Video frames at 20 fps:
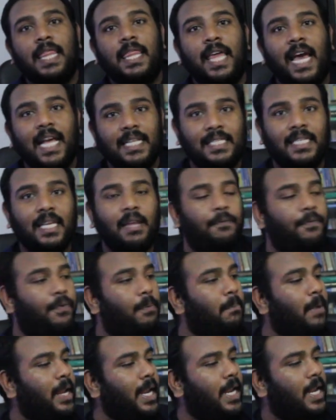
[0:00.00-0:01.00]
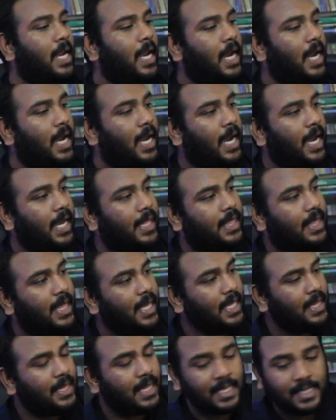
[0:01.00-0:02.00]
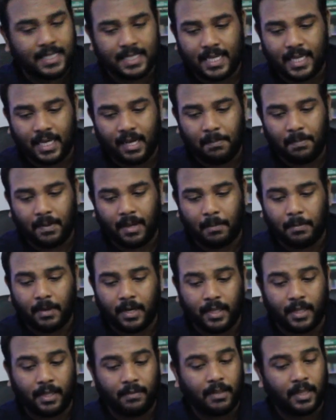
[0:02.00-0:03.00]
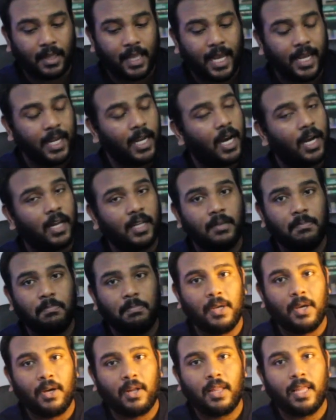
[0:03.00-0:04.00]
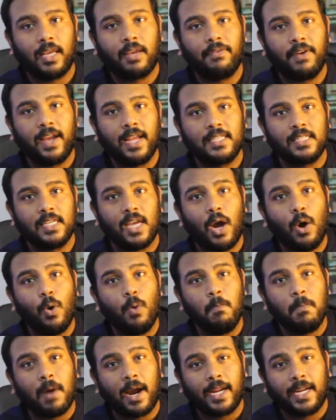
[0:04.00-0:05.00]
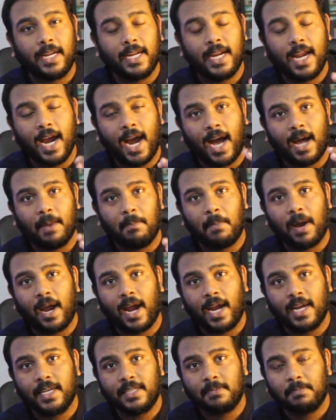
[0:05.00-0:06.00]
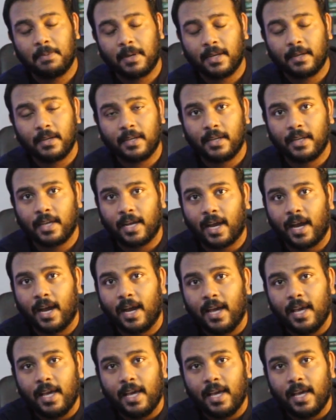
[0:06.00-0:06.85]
that's it for me. I think that's going to be... I'm going to leave the light on. Be all like fancy. Oh my god, my eyes. But yeah.